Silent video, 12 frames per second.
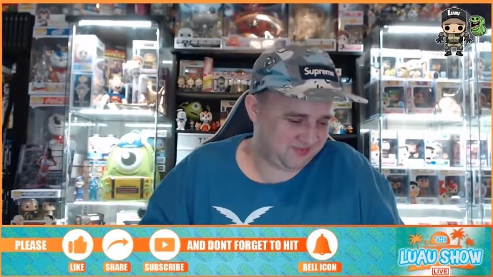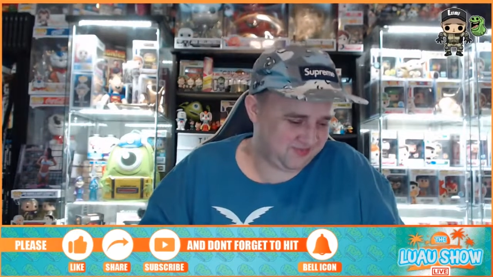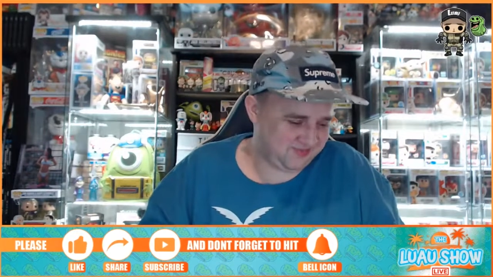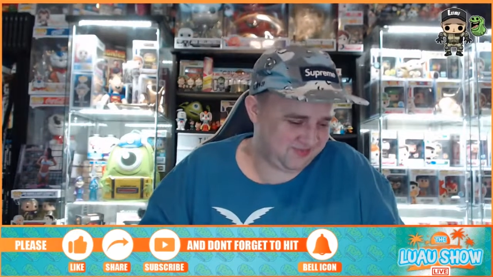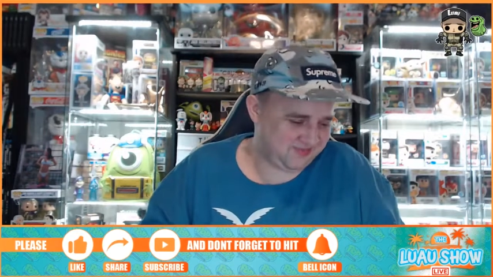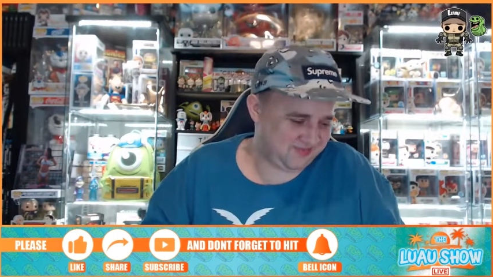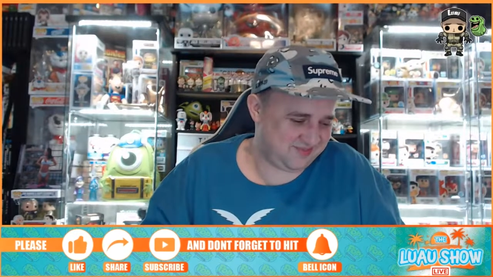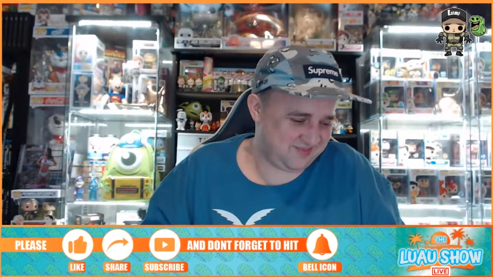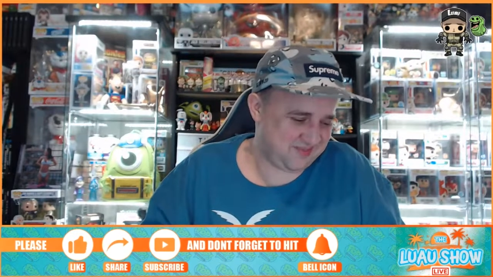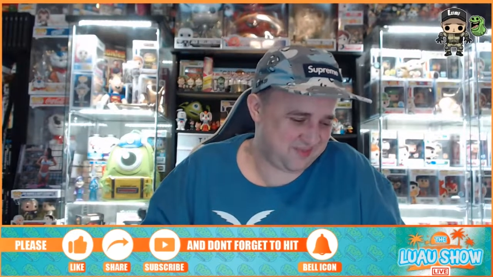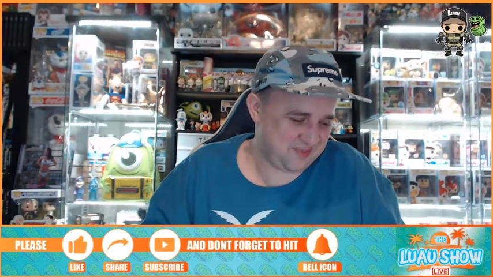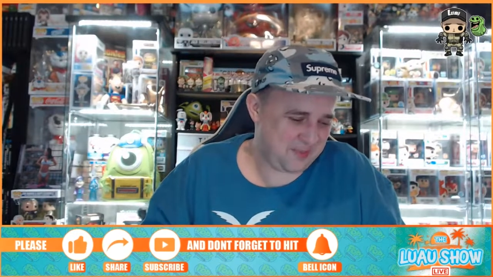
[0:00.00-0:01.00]

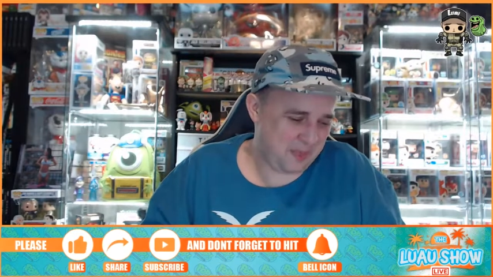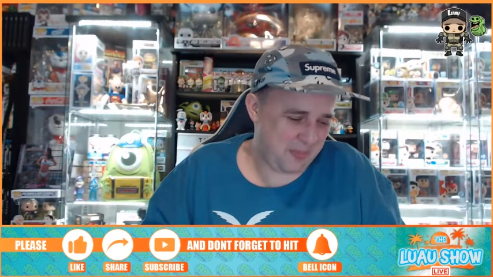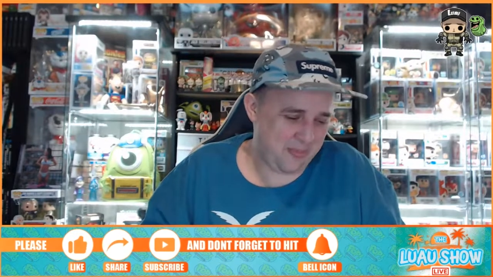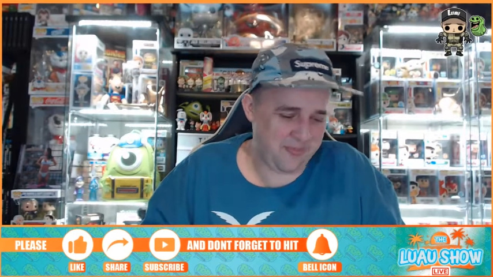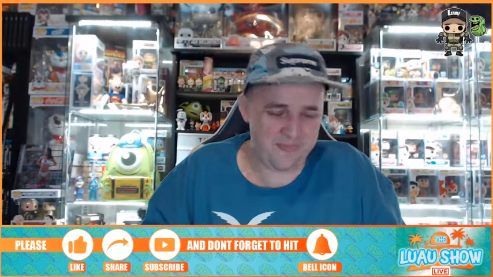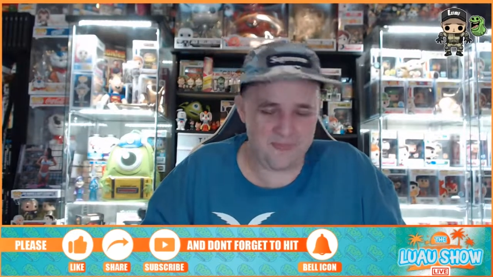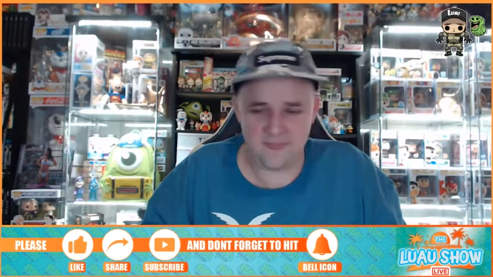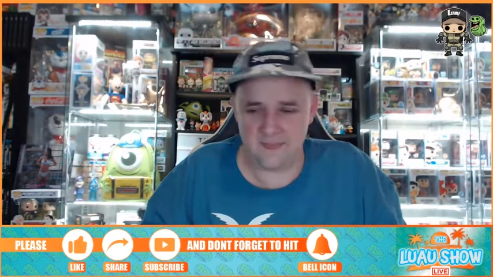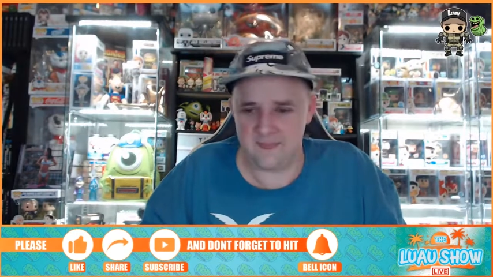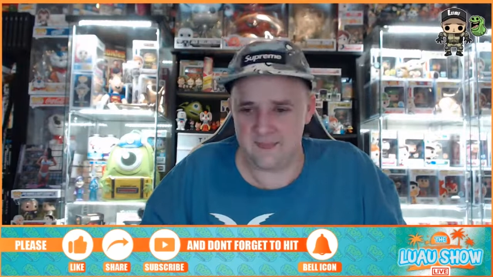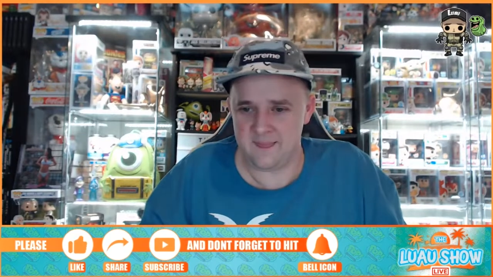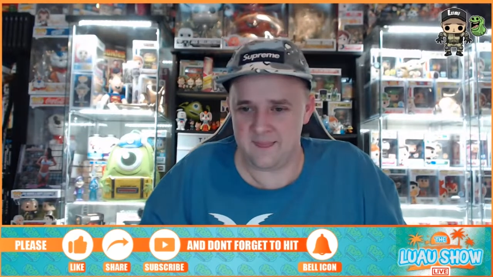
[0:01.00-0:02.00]

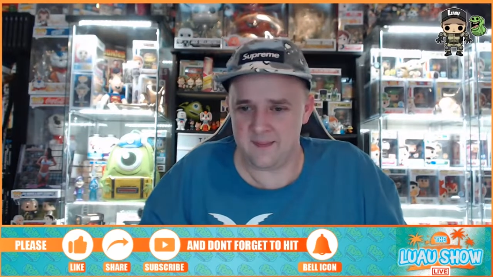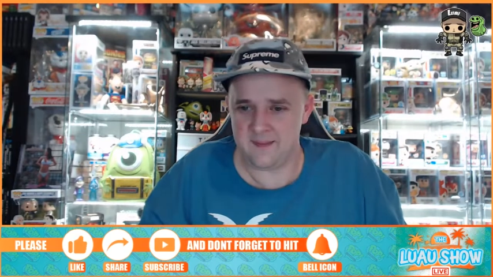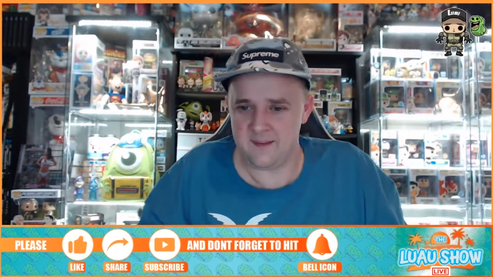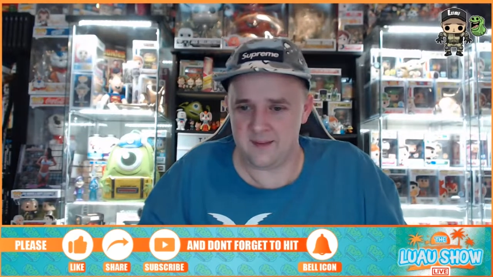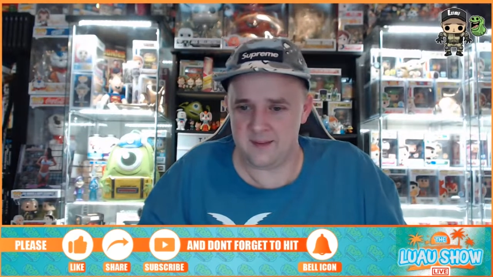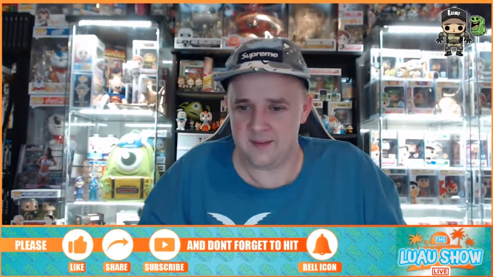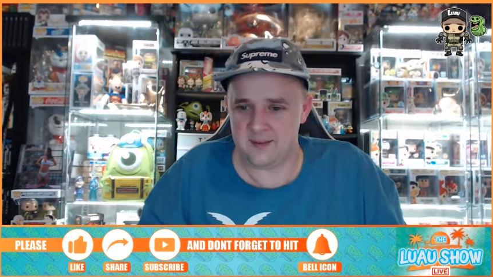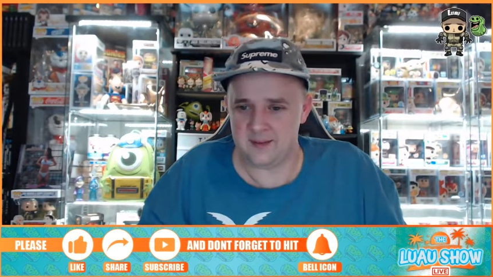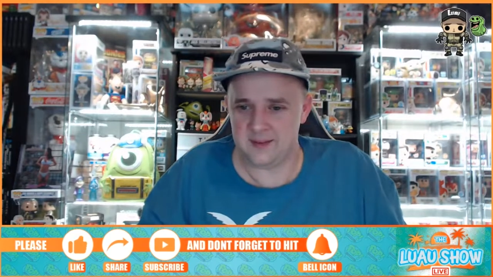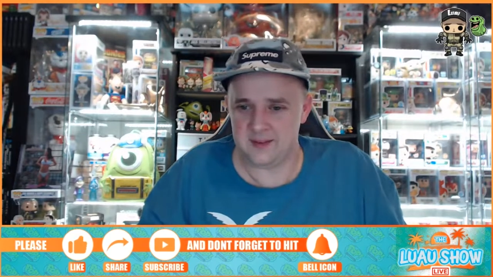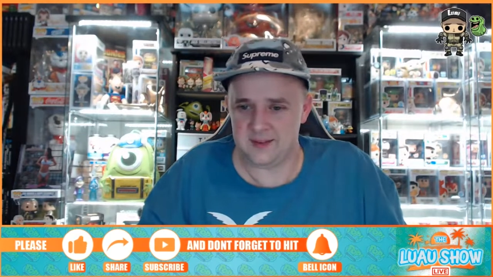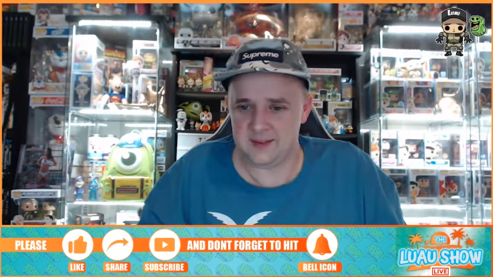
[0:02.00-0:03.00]

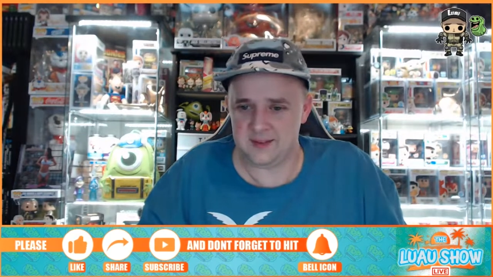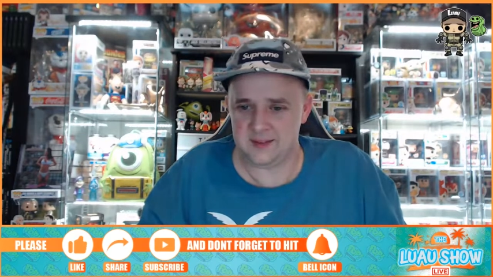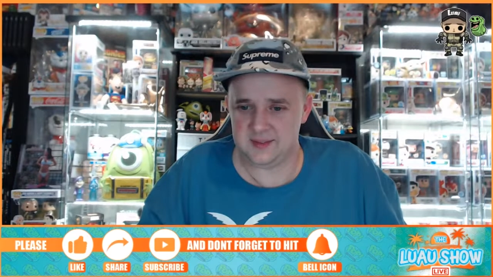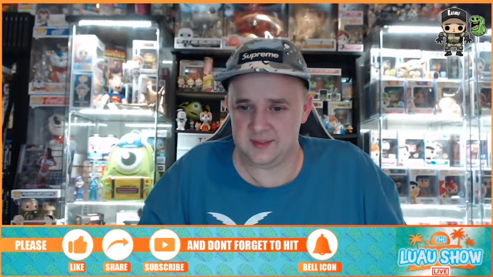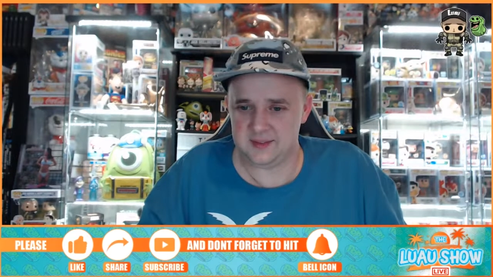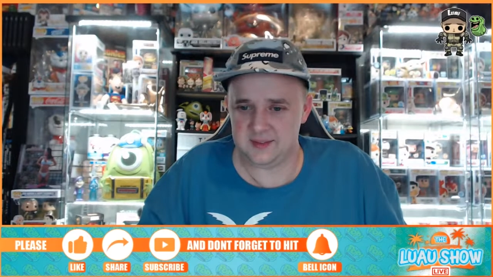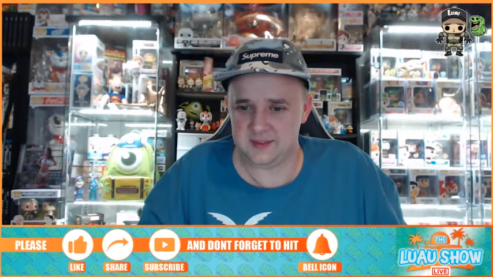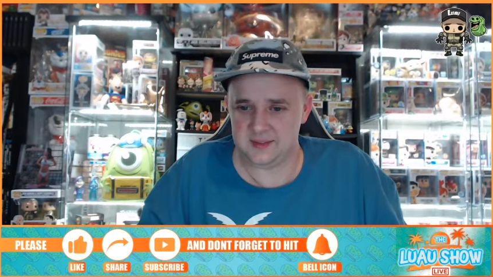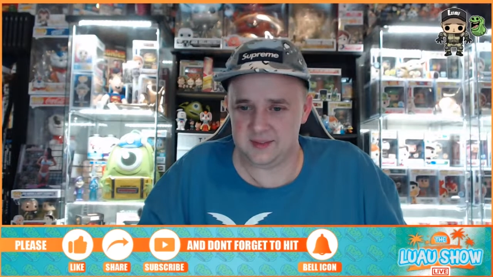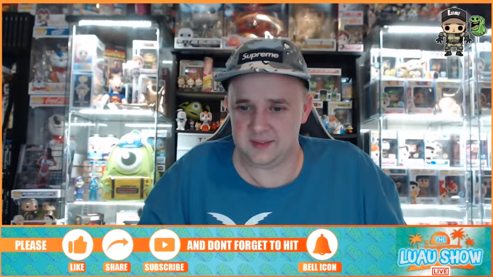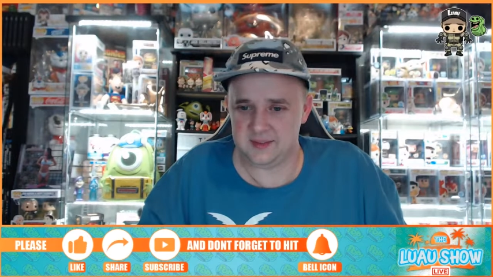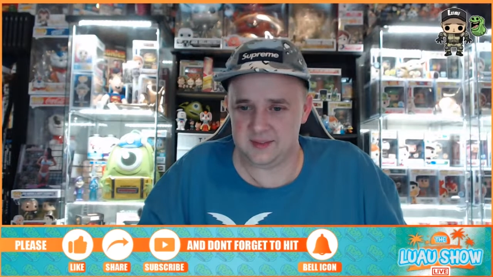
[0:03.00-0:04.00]

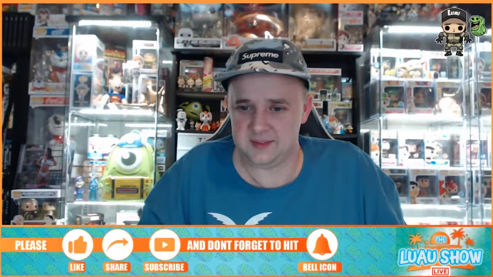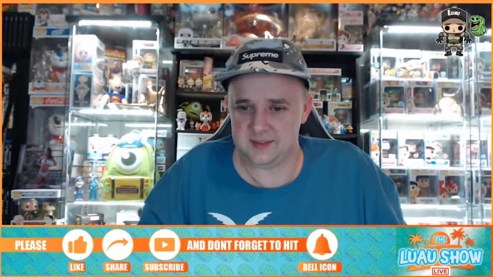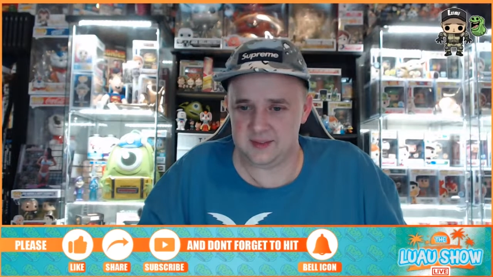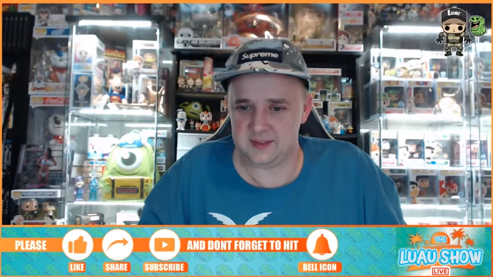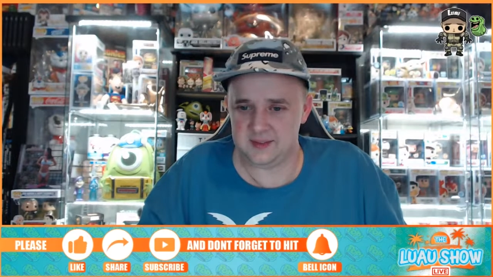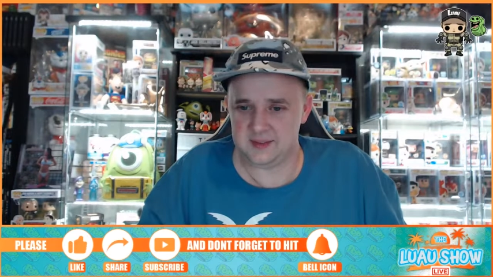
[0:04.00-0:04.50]
(silence)